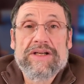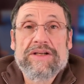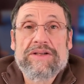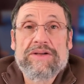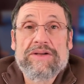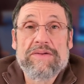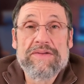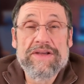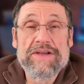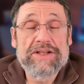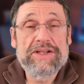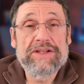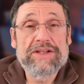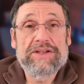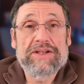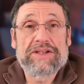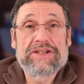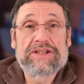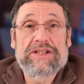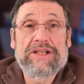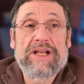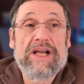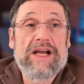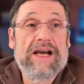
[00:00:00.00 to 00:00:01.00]
So this is
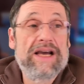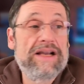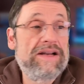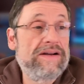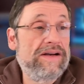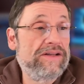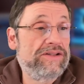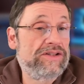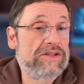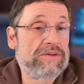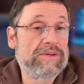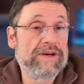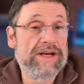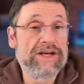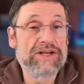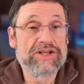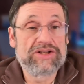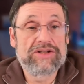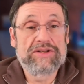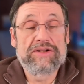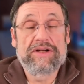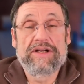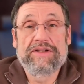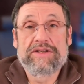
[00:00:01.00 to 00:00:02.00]
a slide, a
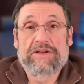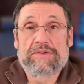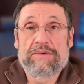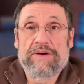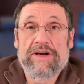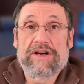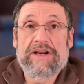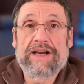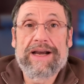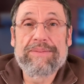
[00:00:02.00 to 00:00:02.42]
screen